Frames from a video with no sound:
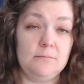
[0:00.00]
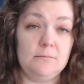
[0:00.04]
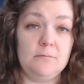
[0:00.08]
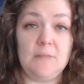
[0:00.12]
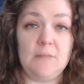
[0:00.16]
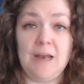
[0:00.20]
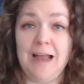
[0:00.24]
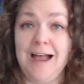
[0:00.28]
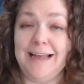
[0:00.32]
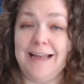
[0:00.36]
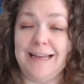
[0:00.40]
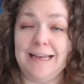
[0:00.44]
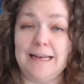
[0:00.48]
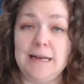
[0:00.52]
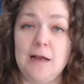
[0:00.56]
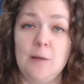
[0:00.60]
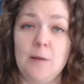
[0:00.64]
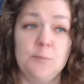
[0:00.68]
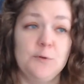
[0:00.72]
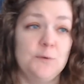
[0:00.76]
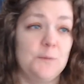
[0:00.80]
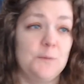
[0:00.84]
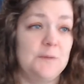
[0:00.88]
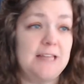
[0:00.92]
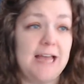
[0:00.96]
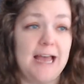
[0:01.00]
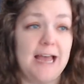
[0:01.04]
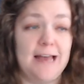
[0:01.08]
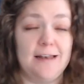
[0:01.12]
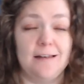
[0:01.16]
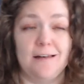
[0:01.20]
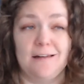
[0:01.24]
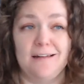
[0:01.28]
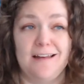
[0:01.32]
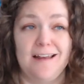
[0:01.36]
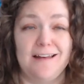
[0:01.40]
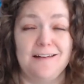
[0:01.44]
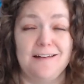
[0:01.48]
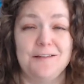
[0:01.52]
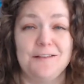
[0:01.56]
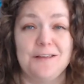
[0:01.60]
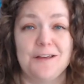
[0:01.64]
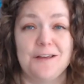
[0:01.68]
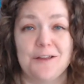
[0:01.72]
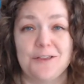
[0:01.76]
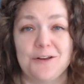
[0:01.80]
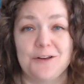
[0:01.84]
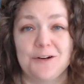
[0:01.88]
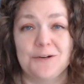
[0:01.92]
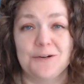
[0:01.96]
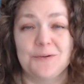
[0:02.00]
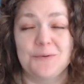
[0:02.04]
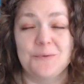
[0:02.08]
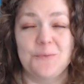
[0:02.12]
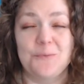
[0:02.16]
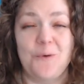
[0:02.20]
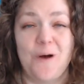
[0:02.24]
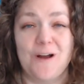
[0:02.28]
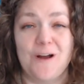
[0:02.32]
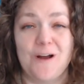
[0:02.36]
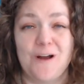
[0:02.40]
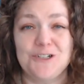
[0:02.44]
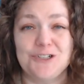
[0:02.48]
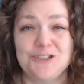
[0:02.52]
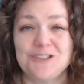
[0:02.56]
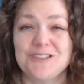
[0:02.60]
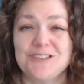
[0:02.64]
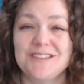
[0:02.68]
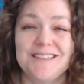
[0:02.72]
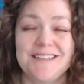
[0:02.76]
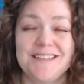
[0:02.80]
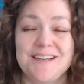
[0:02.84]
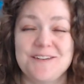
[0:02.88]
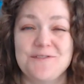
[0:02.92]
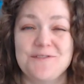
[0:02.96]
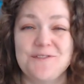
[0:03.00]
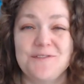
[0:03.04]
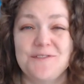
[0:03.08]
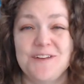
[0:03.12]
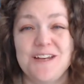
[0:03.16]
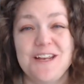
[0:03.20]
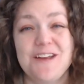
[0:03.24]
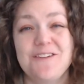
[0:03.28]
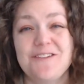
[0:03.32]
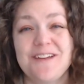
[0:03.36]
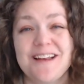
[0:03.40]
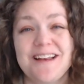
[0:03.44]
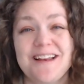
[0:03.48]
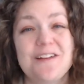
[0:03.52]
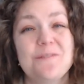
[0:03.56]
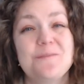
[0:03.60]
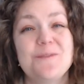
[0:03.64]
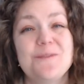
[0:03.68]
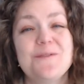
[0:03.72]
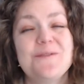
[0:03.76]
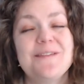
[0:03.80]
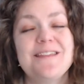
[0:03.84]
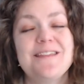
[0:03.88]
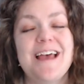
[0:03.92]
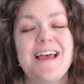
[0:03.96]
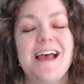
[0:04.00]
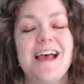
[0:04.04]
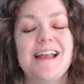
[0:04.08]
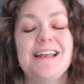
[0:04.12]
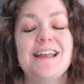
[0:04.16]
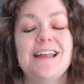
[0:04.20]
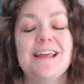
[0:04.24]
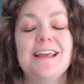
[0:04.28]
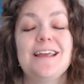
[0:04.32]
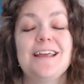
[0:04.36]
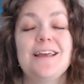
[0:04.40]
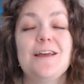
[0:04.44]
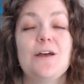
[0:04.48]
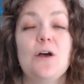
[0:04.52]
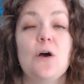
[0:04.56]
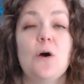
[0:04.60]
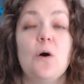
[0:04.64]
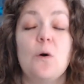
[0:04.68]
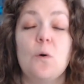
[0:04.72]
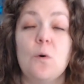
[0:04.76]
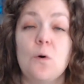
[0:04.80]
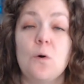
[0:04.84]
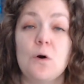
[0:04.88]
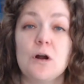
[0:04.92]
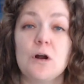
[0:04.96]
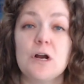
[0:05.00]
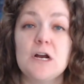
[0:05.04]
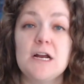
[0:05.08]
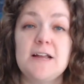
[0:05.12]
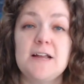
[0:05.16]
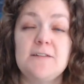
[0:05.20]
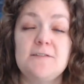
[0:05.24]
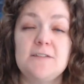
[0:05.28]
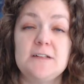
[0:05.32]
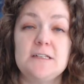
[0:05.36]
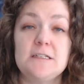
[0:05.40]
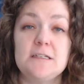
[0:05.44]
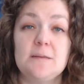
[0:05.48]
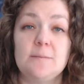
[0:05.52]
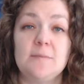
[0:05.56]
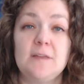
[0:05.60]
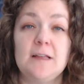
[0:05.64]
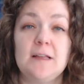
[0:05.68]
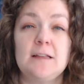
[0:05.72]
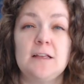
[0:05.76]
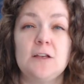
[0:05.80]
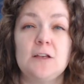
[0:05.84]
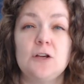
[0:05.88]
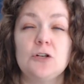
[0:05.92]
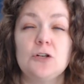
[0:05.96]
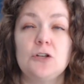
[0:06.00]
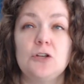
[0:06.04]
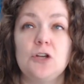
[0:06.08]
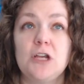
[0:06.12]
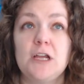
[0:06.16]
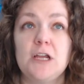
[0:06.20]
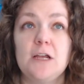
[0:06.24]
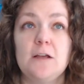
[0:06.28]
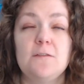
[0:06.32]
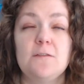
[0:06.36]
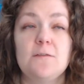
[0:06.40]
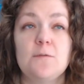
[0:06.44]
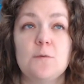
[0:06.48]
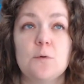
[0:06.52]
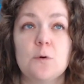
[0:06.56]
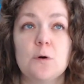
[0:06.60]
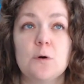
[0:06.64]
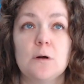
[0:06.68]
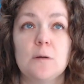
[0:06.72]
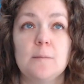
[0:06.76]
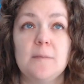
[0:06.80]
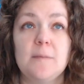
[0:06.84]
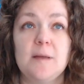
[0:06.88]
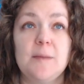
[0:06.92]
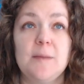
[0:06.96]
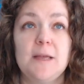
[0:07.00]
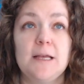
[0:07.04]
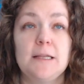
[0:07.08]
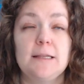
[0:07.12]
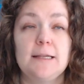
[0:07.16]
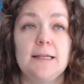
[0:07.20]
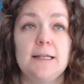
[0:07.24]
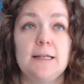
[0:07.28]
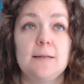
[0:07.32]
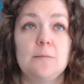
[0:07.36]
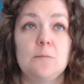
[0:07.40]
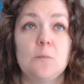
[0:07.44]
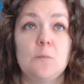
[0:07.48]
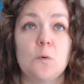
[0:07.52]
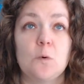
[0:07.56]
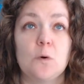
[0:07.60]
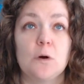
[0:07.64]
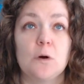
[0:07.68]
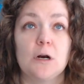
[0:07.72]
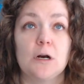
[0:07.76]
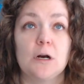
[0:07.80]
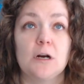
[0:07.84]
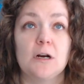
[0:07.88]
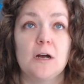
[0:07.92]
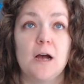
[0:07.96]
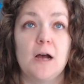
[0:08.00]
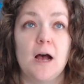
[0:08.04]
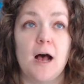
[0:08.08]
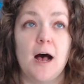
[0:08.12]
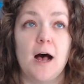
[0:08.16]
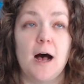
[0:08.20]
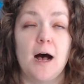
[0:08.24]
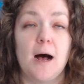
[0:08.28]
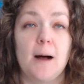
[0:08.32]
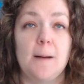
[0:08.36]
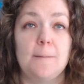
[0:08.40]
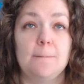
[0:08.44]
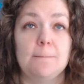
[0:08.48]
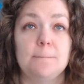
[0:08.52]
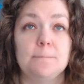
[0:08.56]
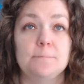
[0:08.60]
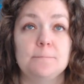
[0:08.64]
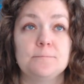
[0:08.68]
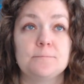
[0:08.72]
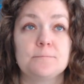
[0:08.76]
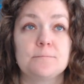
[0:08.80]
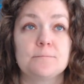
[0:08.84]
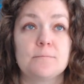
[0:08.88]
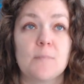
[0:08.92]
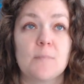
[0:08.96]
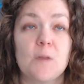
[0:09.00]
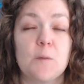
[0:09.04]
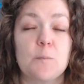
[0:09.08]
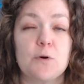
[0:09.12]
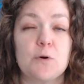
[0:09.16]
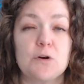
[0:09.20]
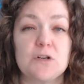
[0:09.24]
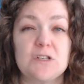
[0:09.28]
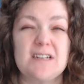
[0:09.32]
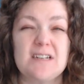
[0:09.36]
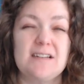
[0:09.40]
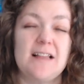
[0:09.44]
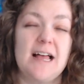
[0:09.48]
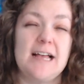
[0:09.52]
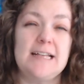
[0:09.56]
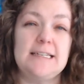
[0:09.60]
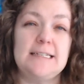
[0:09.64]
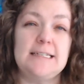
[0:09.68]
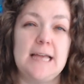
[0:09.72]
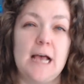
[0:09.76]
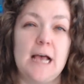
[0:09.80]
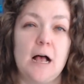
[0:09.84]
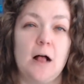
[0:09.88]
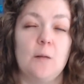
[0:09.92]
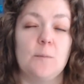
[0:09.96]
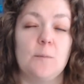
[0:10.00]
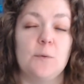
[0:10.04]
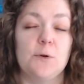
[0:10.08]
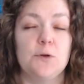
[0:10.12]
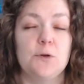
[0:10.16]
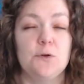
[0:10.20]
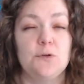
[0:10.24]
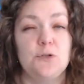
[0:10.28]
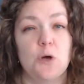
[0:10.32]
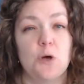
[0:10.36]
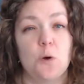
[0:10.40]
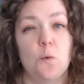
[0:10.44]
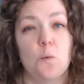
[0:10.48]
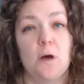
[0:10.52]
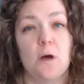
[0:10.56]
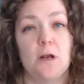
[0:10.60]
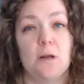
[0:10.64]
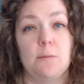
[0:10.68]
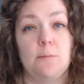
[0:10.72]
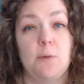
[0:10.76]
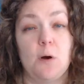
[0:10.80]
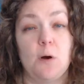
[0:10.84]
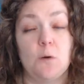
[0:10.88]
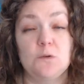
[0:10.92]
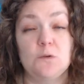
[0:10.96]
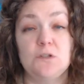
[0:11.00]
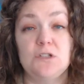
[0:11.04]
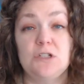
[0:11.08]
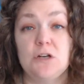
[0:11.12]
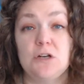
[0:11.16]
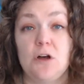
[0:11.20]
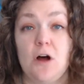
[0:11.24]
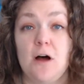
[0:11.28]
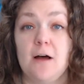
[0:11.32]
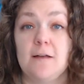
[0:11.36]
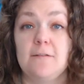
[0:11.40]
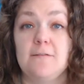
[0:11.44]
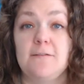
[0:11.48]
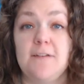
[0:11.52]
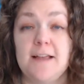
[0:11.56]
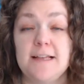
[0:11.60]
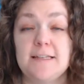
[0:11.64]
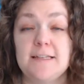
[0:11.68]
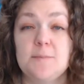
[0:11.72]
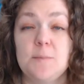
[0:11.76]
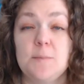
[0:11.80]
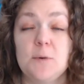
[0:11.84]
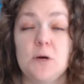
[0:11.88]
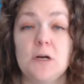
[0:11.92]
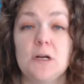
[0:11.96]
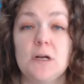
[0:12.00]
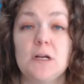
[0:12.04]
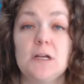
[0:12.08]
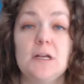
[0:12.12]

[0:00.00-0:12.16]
I can help you with that, and the other watchers of the video can help you with that. Or if it's something that you're looking for, maybe a little more personalized help, or you don't want to post it on Facebook,